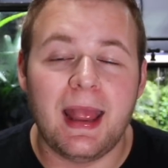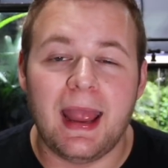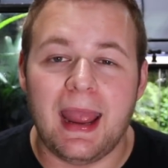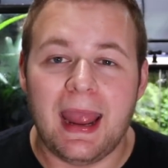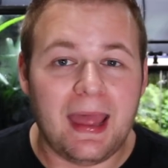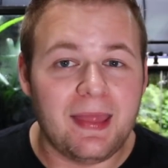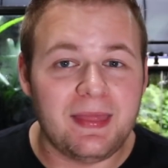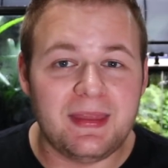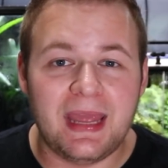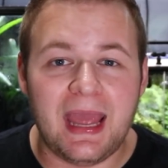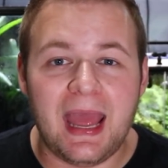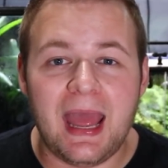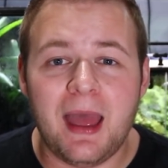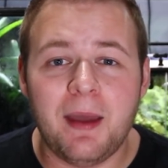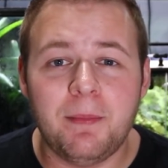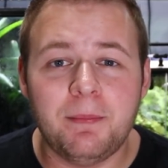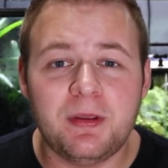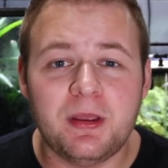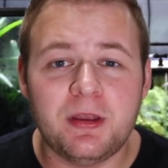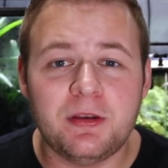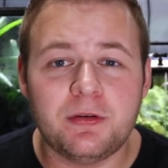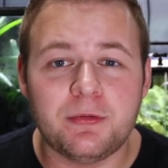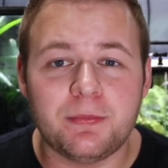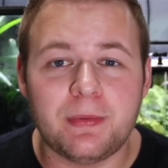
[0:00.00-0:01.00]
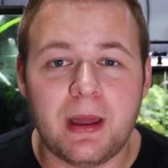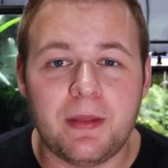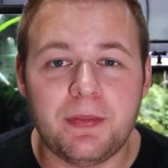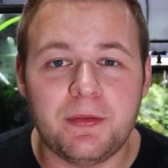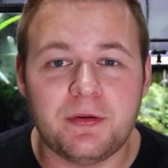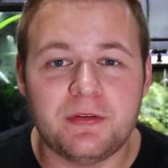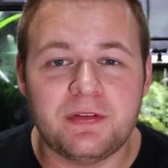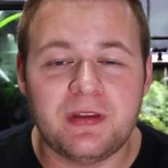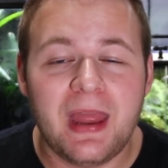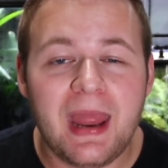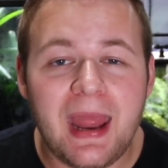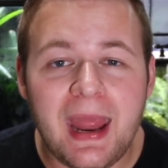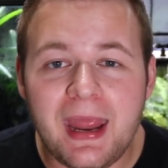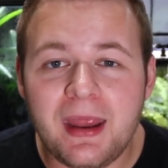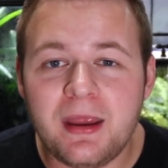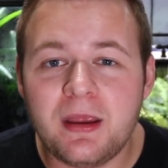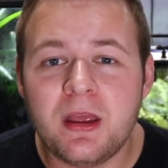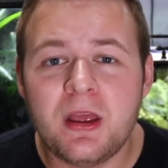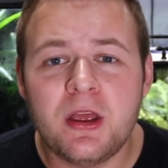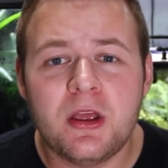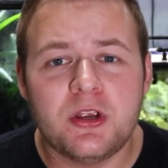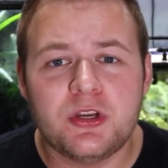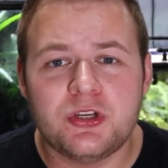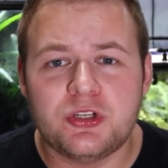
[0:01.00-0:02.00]
And the ambient around their tank
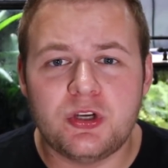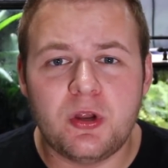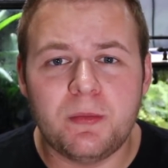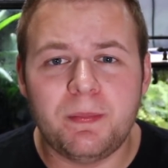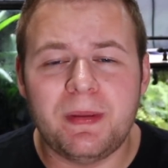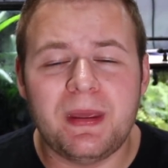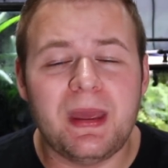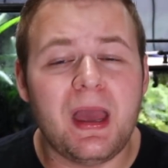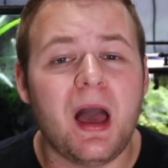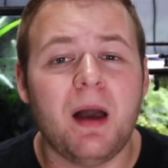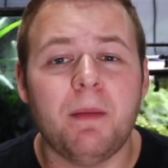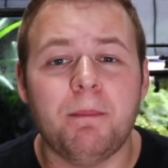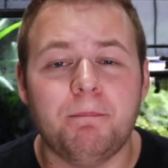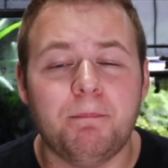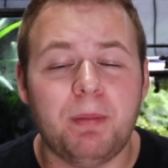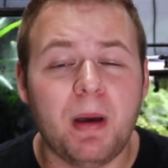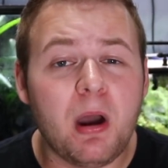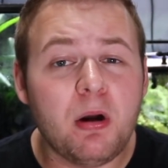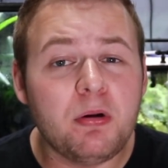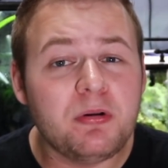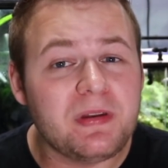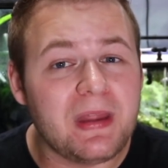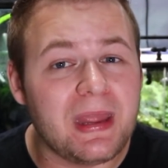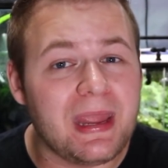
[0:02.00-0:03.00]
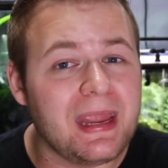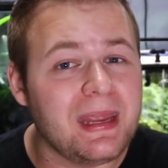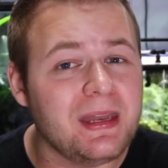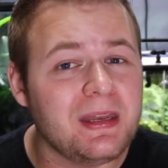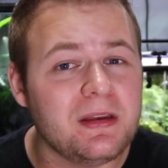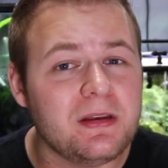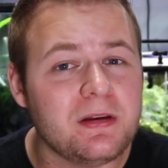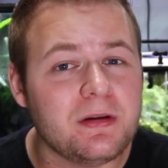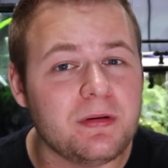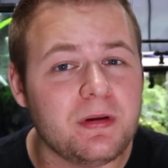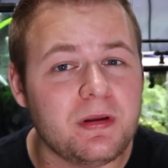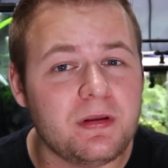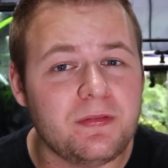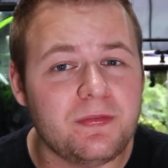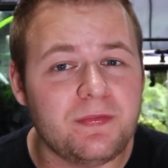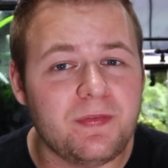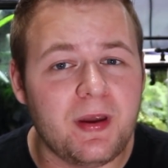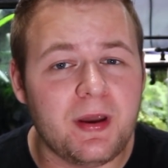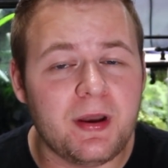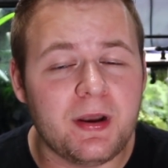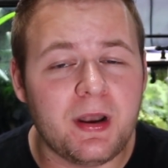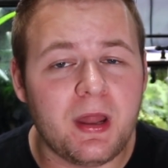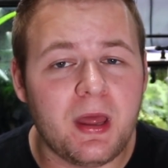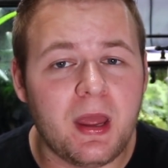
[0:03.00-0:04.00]
should be about 80 degrees
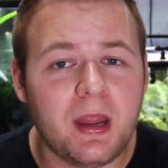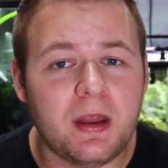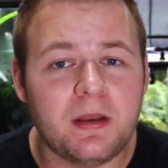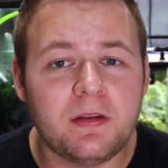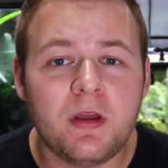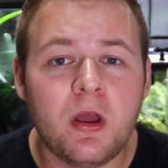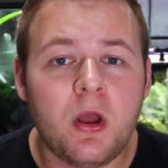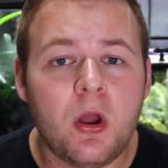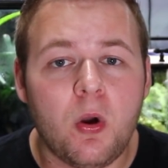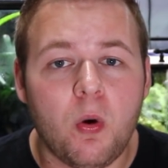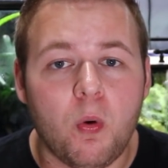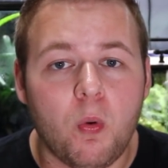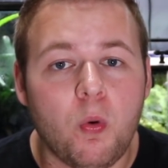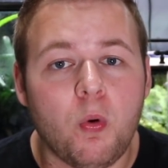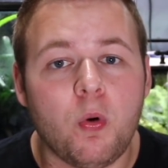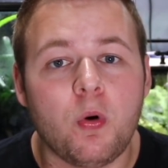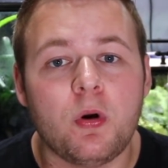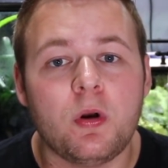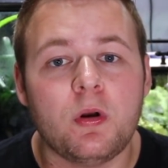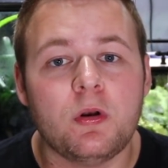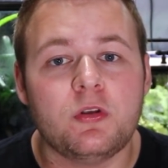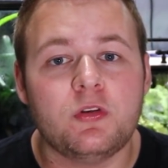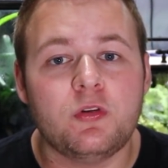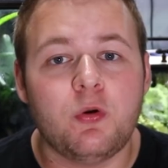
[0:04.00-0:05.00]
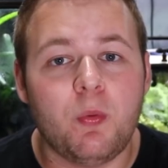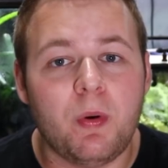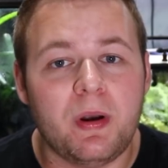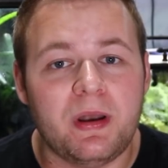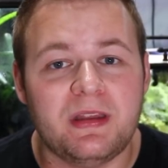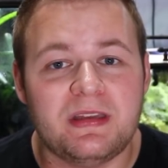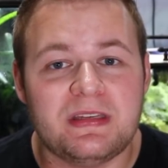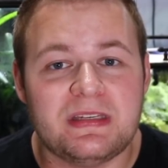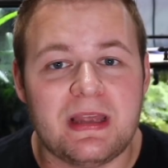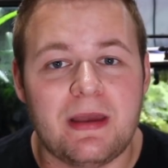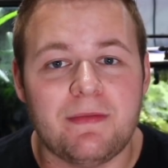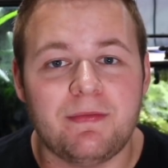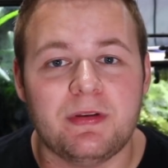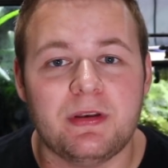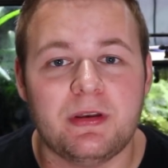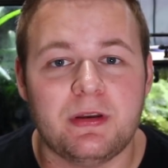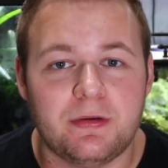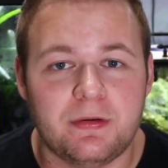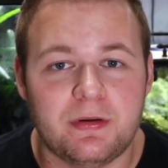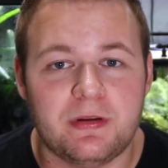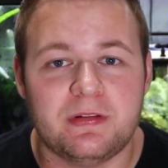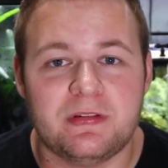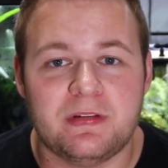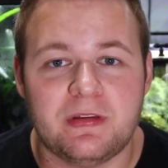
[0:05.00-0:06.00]
Fahrenheit or 27
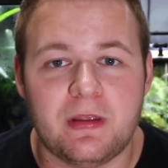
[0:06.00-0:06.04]
degrees